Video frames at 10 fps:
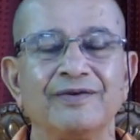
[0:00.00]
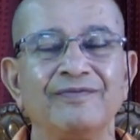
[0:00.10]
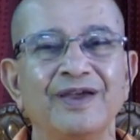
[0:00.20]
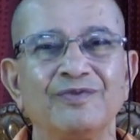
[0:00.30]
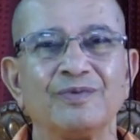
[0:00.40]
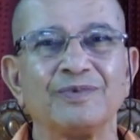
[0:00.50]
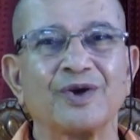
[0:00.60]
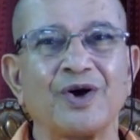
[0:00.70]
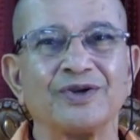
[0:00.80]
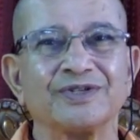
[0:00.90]
Where from the
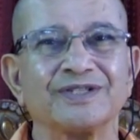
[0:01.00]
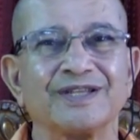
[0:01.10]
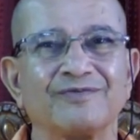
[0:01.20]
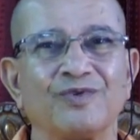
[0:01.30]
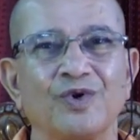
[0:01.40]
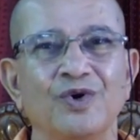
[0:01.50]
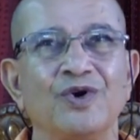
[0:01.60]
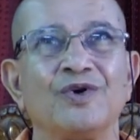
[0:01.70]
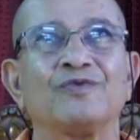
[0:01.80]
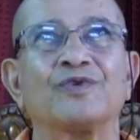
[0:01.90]
consciousness flow?
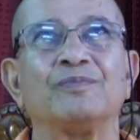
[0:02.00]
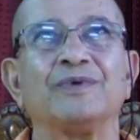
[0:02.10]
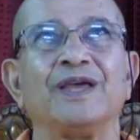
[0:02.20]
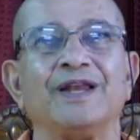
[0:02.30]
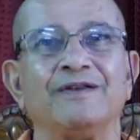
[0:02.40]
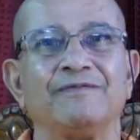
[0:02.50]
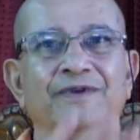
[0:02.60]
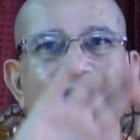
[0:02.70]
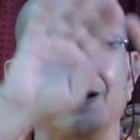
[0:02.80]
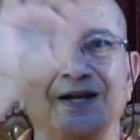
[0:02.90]
From the
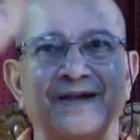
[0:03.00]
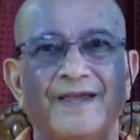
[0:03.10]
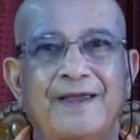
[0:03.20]
infinity.